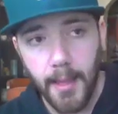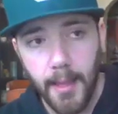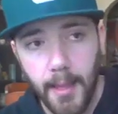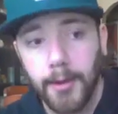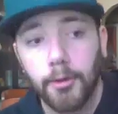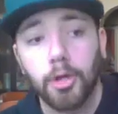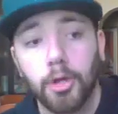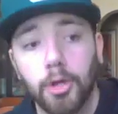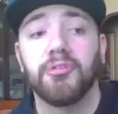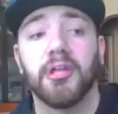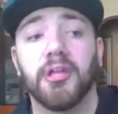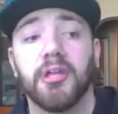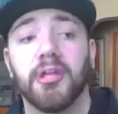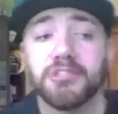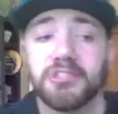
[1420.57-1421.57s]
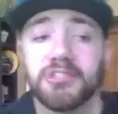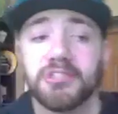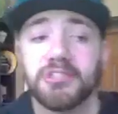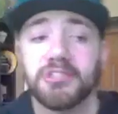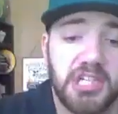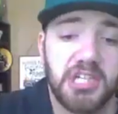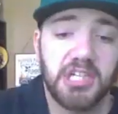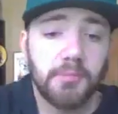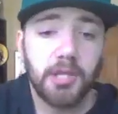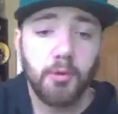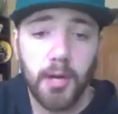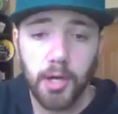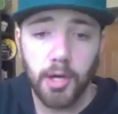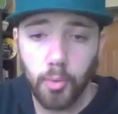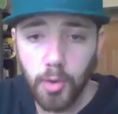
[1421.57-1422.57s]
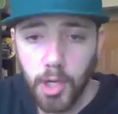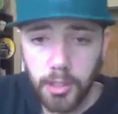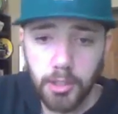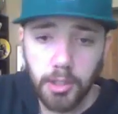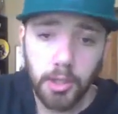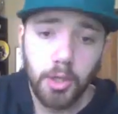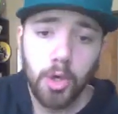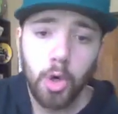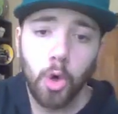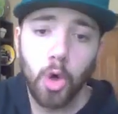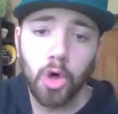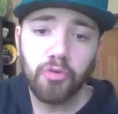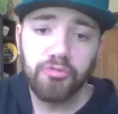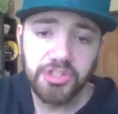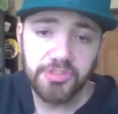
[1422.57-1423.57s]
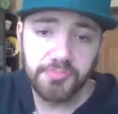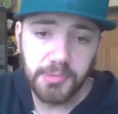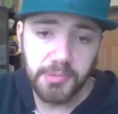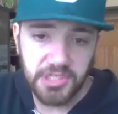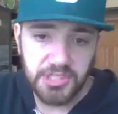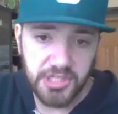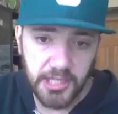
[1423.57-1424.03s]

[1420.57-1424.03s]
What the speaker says: I don't know if that's just the scheme they want to run,